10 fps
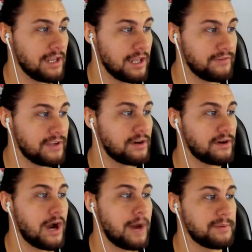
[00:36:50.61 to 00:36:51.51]

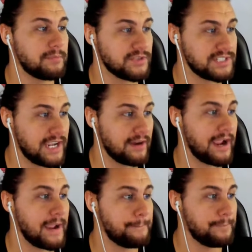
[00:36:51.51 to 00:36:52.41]
Olivier Aben-Mercier,
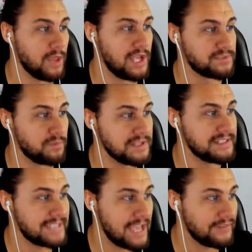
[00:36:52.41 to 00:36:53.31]
a
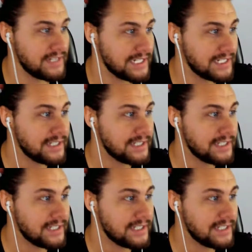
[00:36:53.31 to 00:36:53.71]
+170.